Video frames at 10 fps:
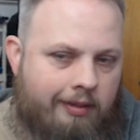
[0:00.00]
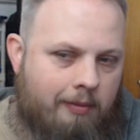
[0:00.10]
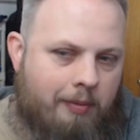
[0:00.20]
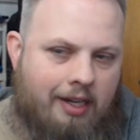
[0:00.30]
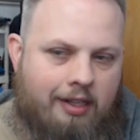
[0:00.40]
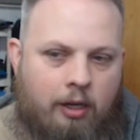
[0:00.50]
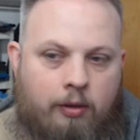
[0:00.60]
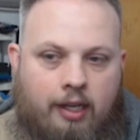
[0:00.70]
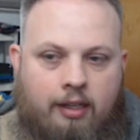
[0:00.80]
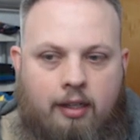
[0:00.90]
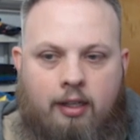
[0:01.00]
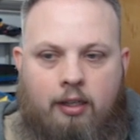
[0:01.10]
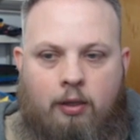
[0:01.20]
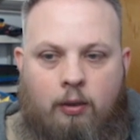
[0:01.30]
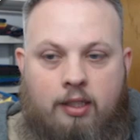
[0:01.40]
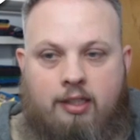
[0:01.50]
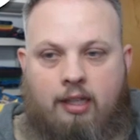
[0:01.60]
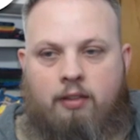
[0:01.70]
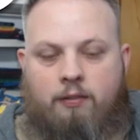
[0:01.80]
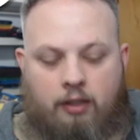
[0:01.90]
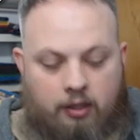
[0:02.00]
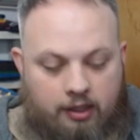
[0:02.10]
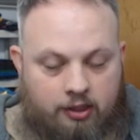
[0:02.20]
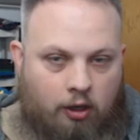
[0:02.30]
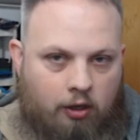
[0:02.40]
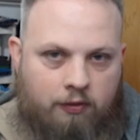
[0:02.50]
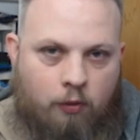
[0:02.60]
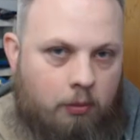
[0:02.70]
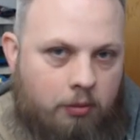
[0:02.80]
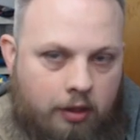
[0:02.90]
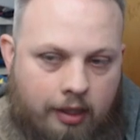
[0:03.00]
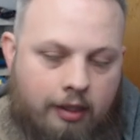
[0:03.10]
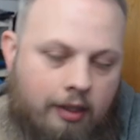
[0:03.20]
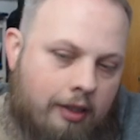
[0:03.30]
but I know, like, Assailant Fury, it's a turn 4 play.